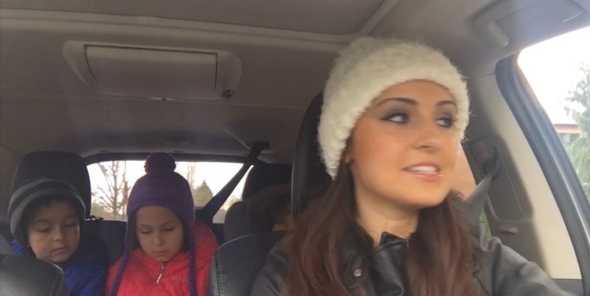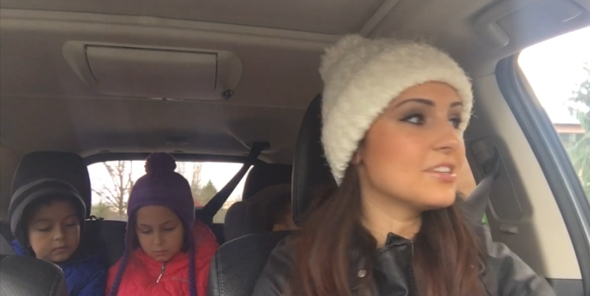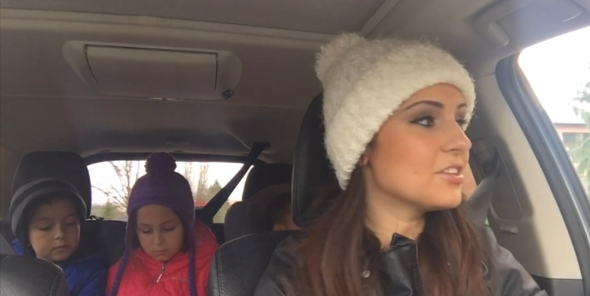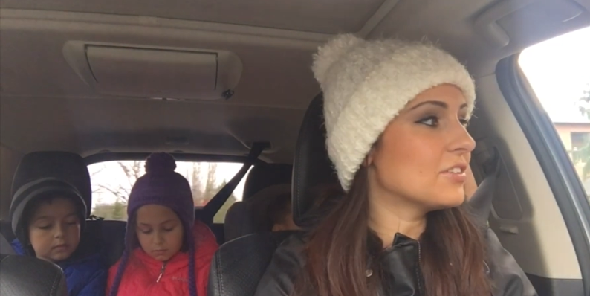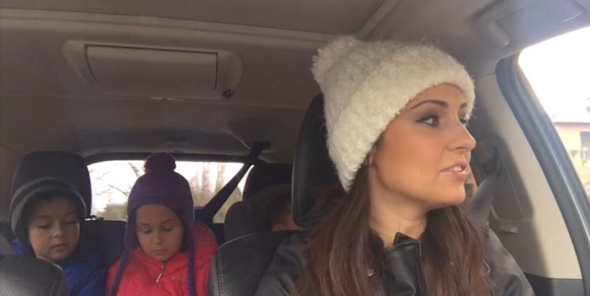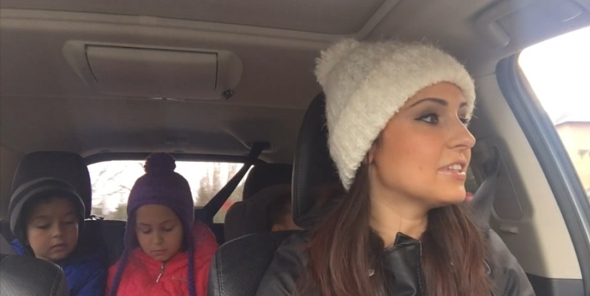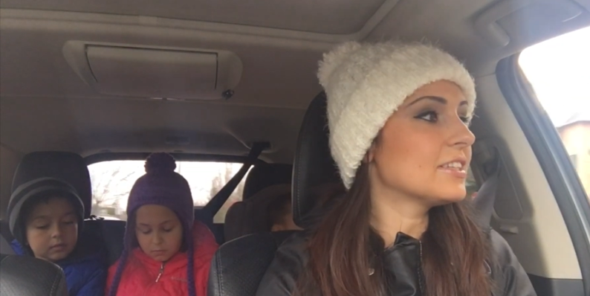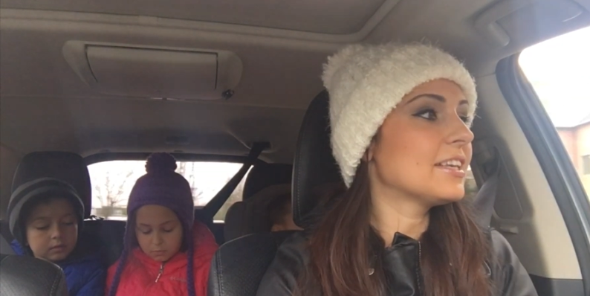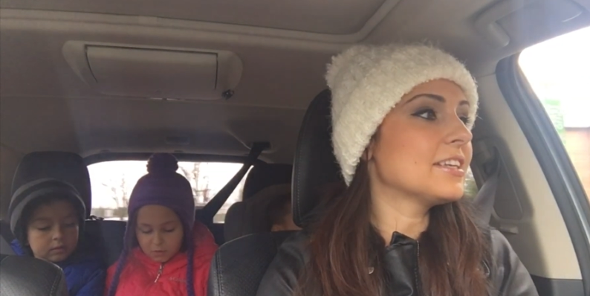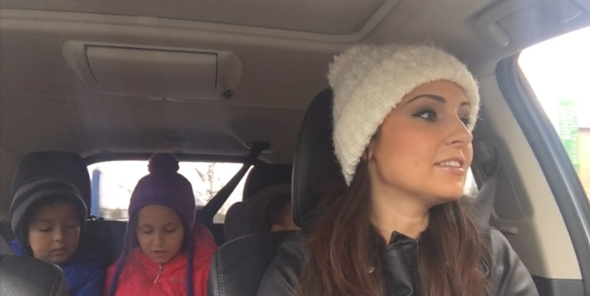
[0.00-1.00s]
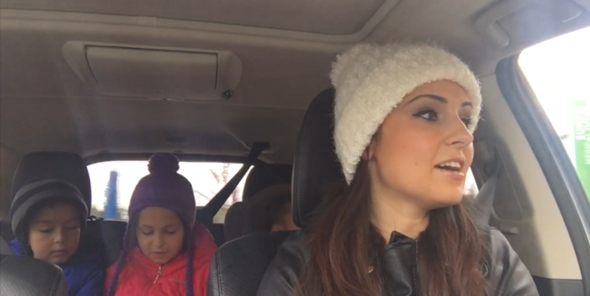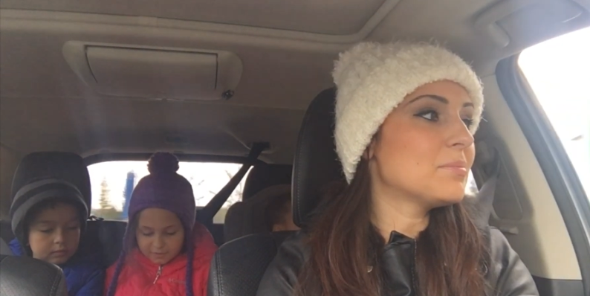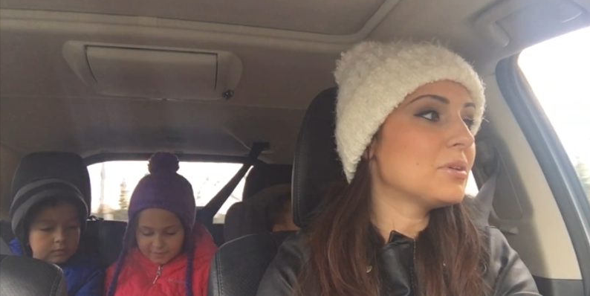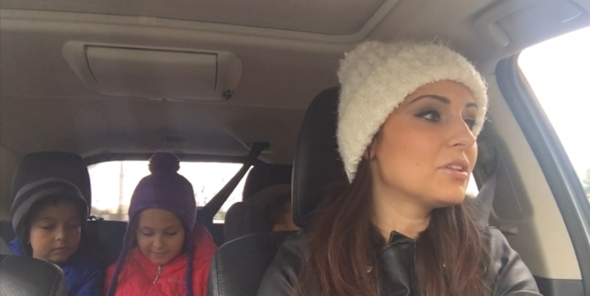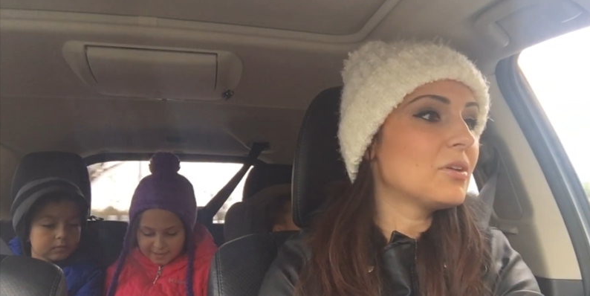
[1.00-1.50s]
Speaker 1: You know, if it healed
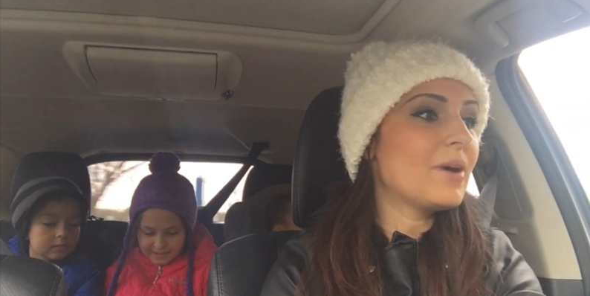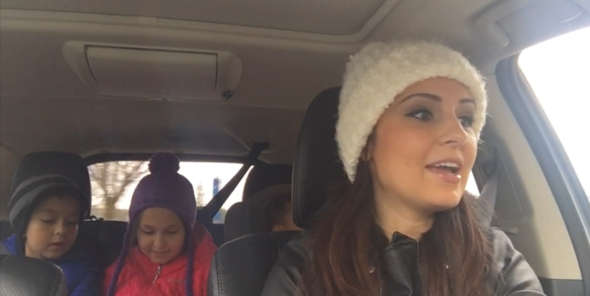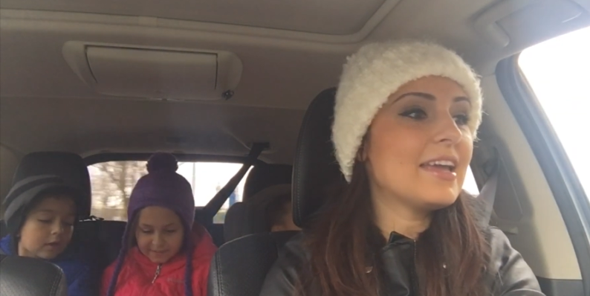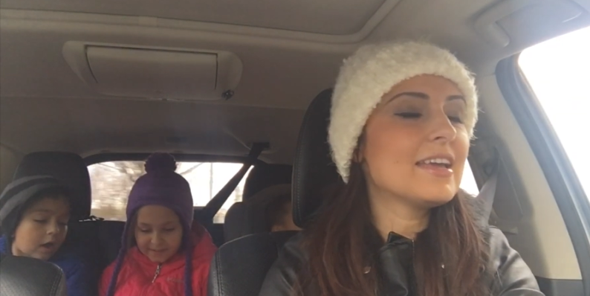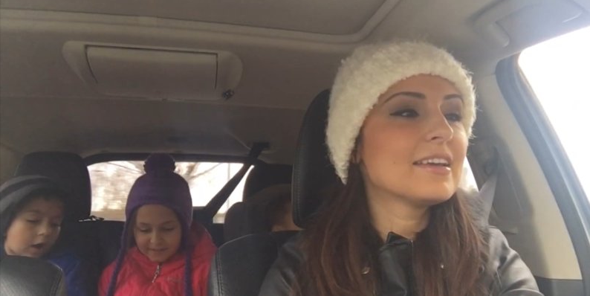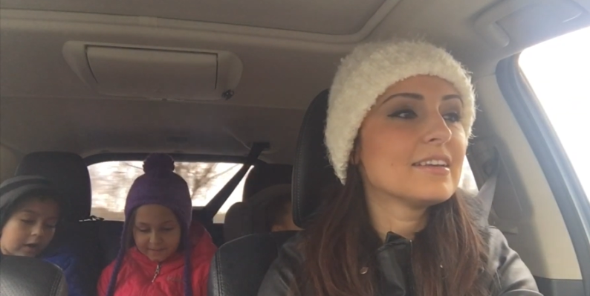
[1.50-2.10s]
up all the way